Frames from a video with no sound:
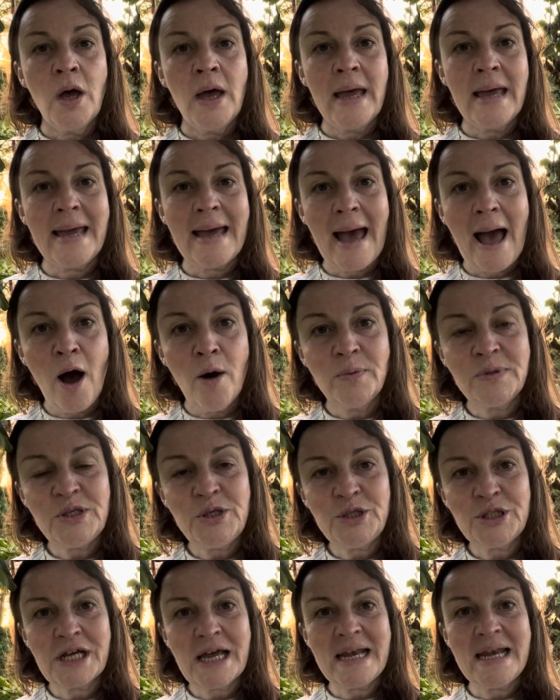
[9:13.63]
It helps
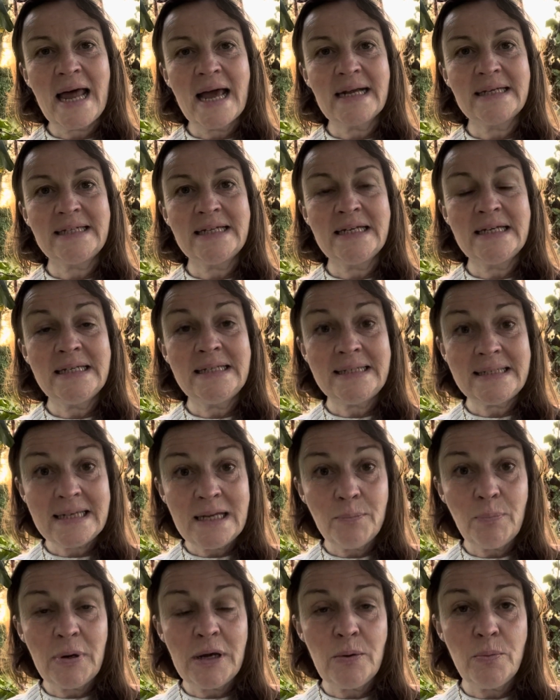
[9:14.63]
you to connect in
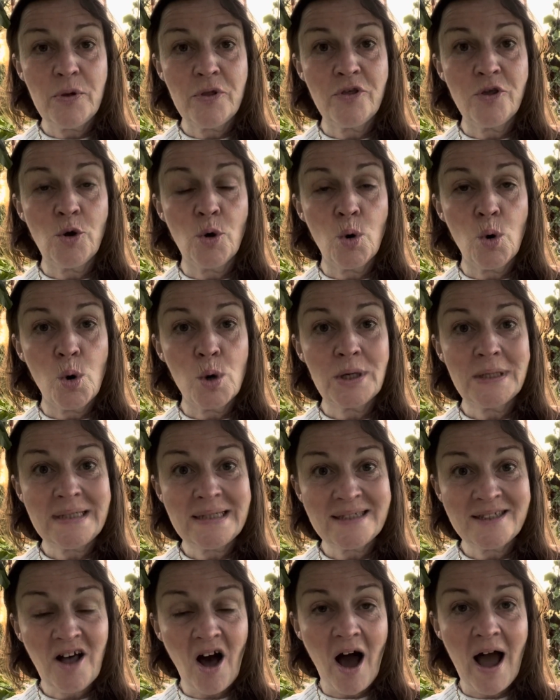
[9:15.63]
deeply with your
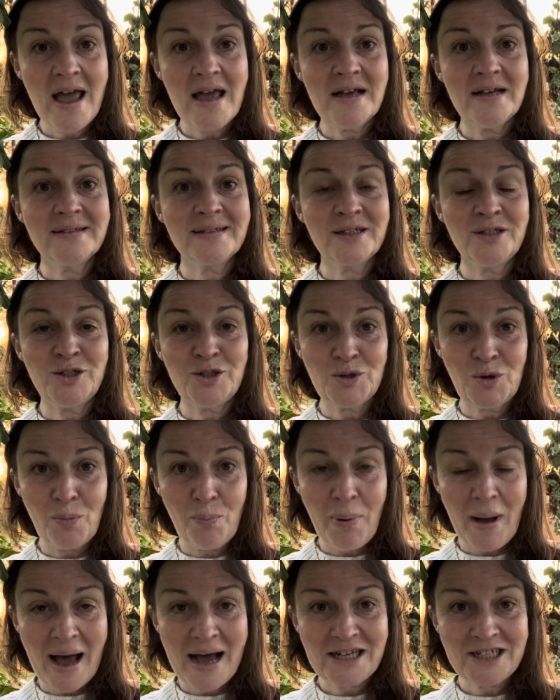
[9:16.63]
desires and your
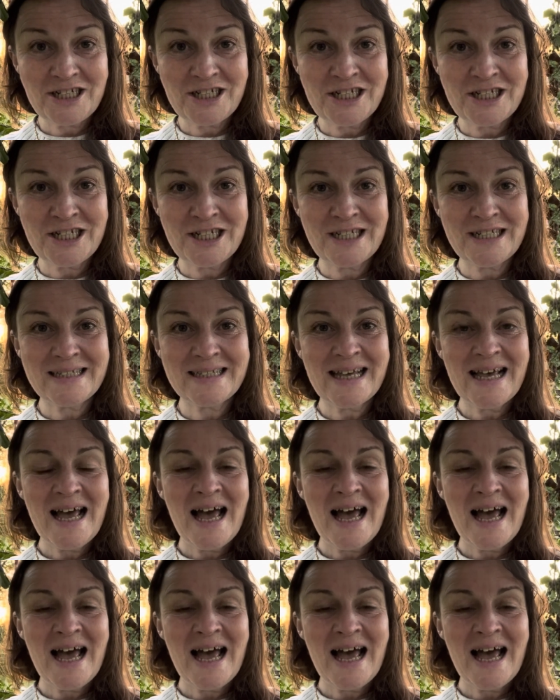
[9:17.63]
passions,